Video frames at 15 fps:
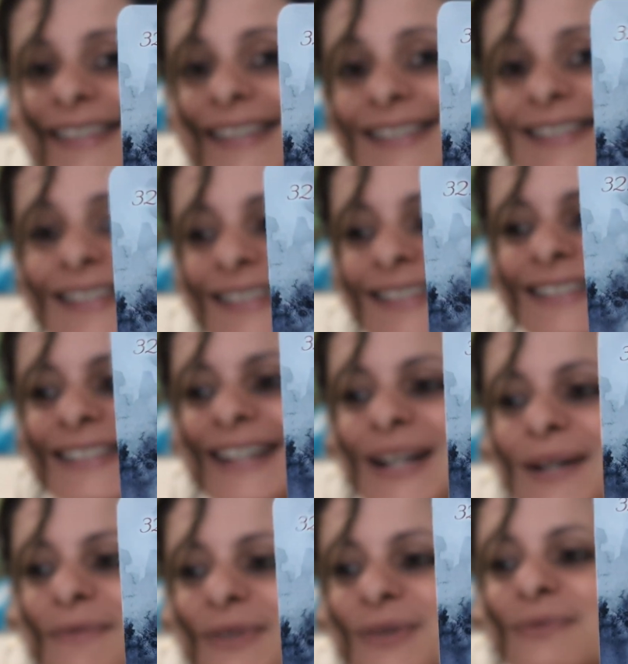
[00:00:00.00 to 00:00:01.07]
This is a
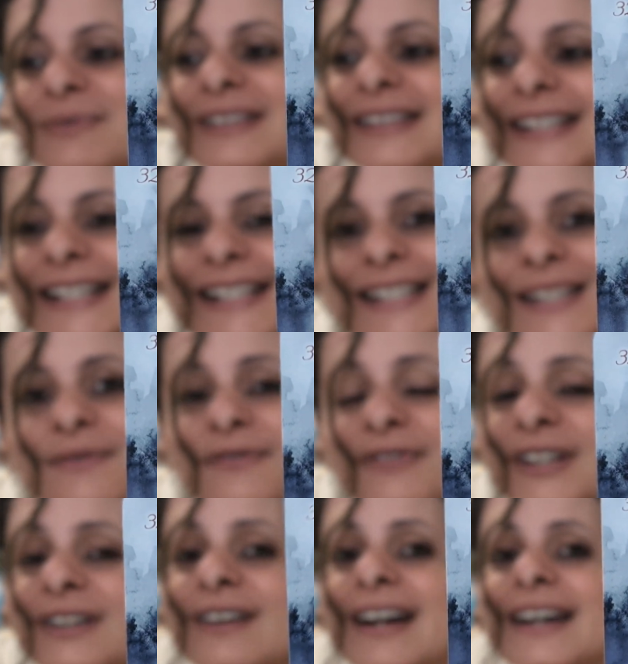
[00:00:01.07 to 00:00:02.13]
time to release the
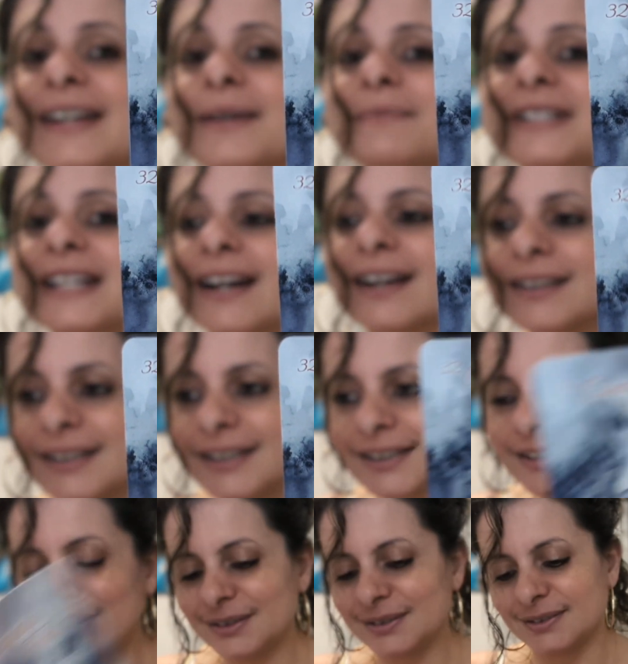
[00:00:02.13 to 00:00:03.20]
fear. I am telling
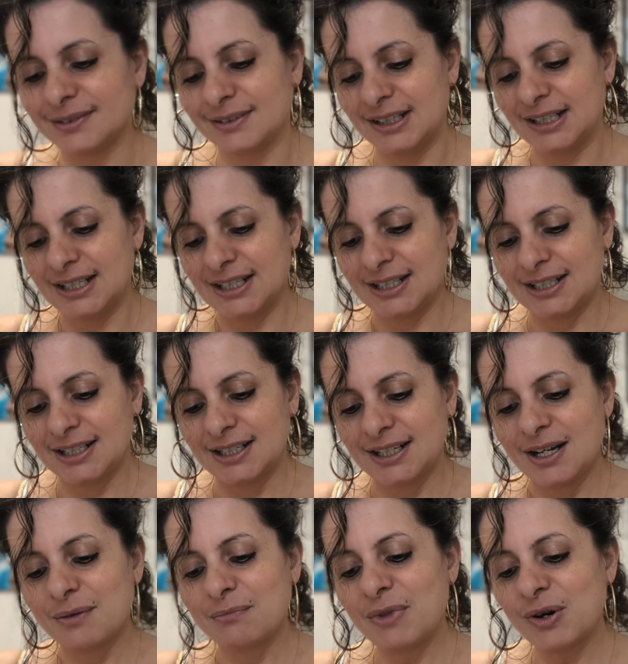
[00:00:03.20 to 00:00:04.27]
you.
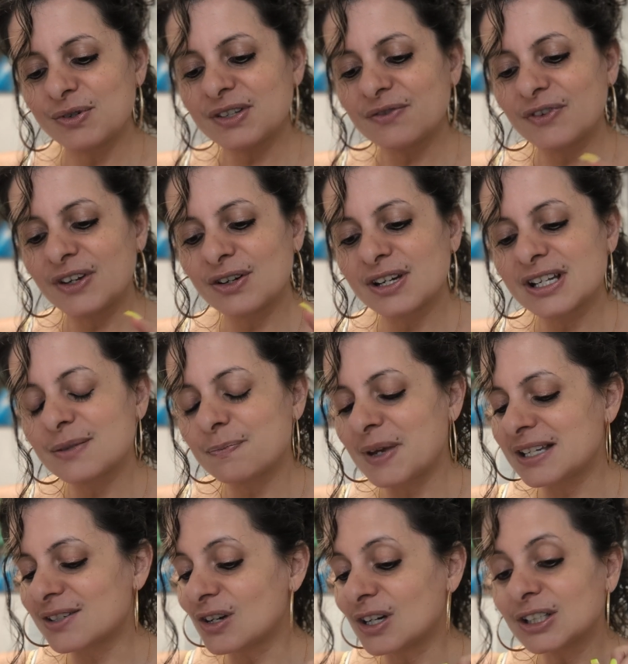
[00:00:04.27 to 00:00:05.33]
Most fear is
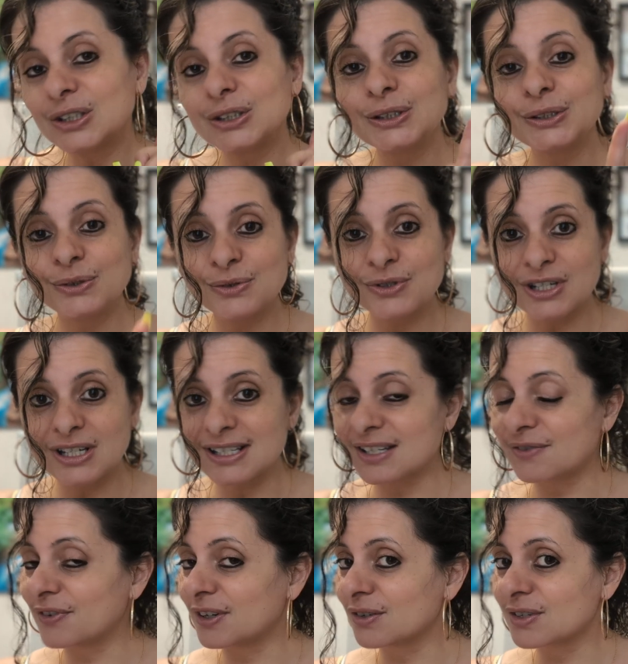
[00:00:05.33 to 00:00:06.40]
based on illusions.
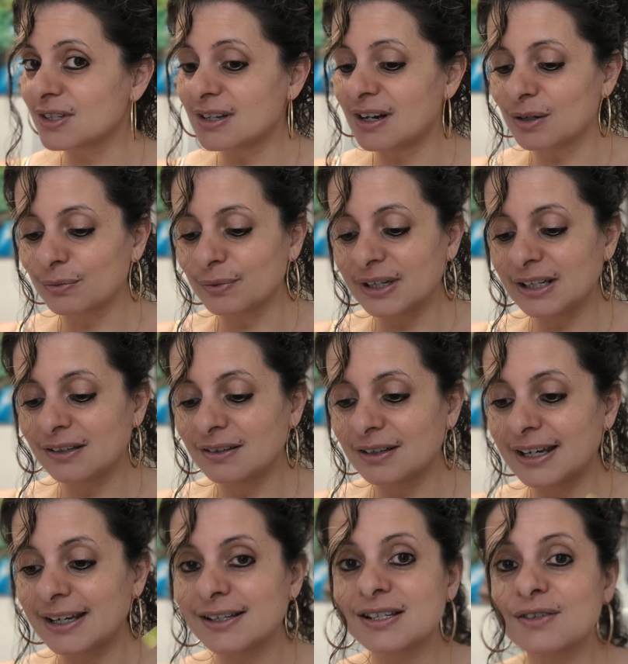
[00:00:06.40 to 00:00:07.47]
Fear is not real.
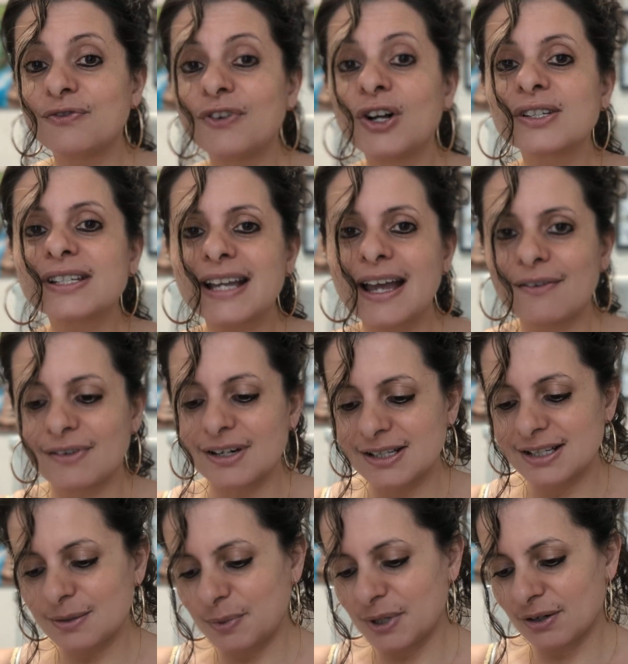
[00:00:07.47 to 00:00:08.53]
It is false
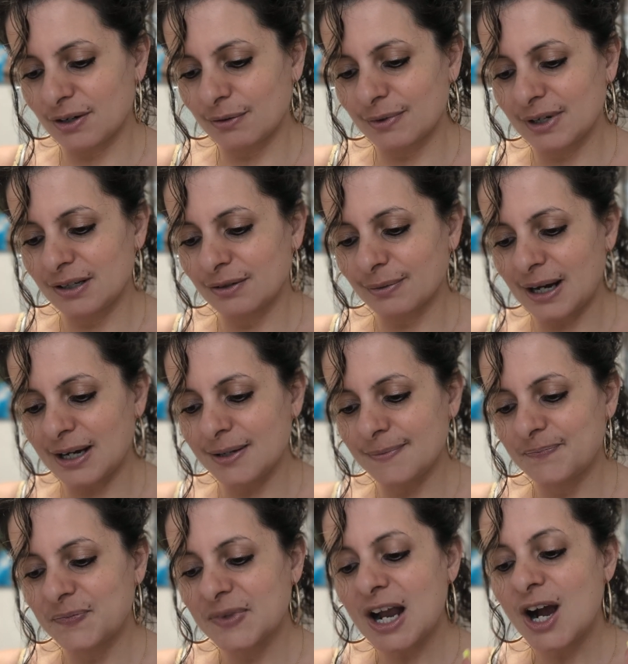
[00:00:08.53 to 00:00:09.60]
evidence appearing real, right?
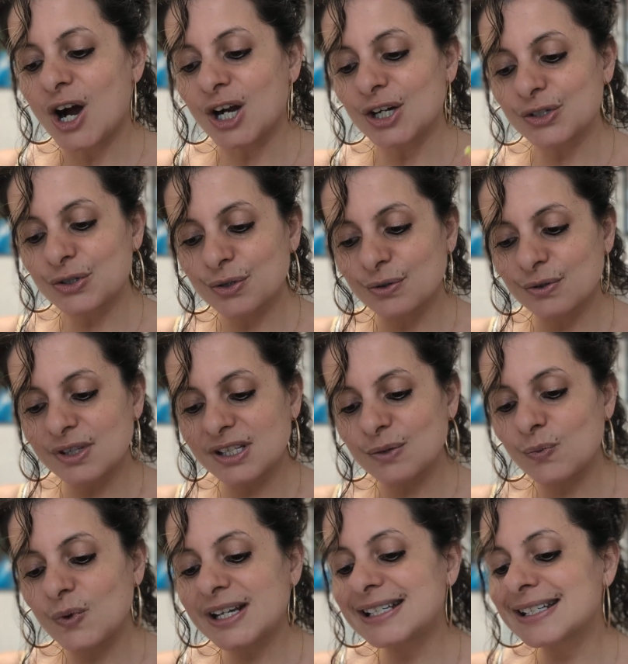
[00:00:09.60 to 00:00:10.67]
On truths
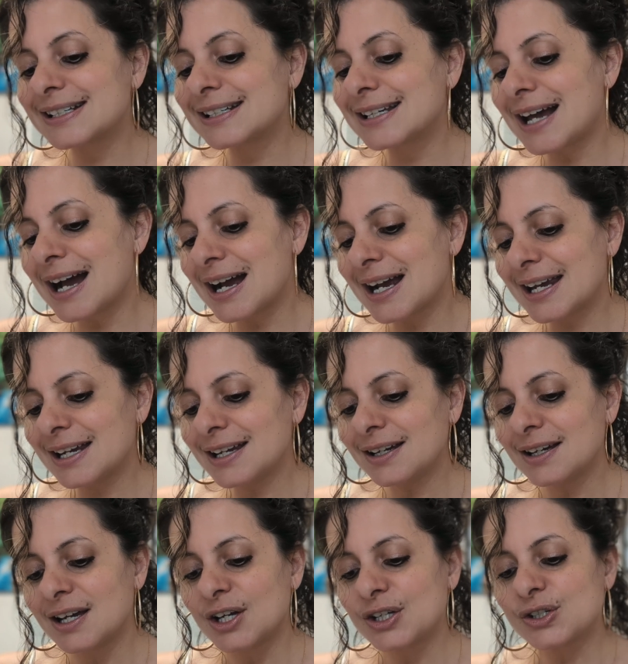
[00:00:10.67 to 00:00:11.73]
we deny,
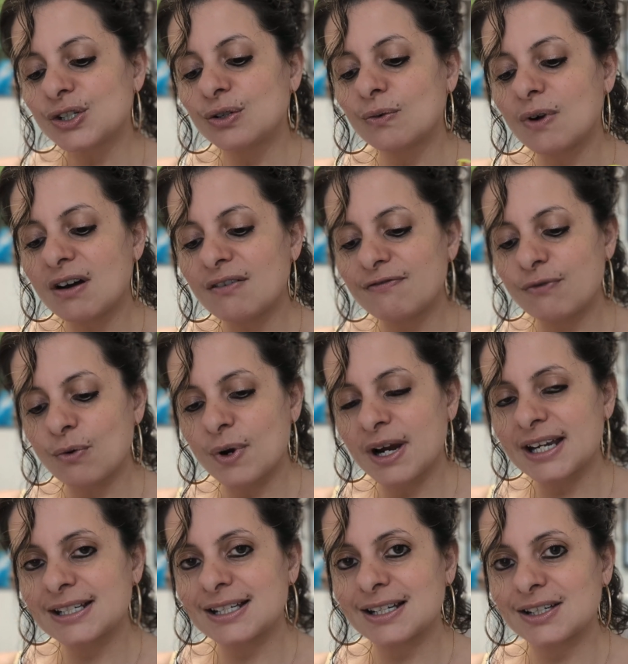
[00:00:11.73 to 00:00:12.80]
to
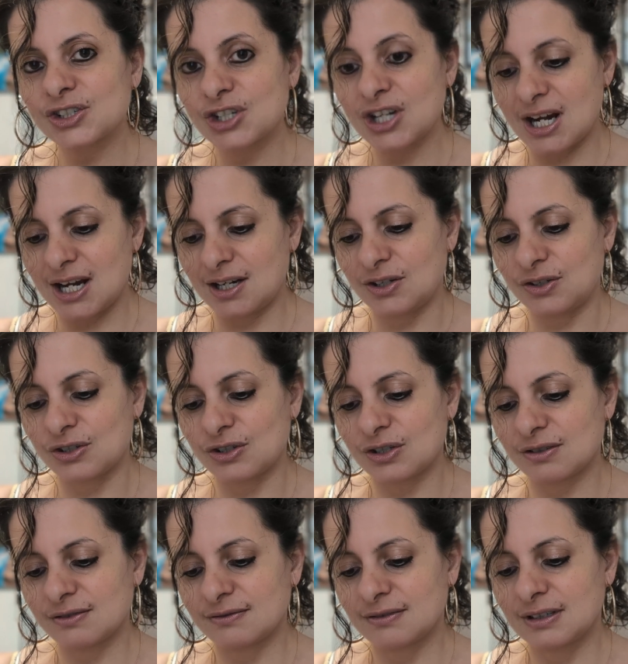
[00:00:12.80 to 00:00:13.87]
avoid change.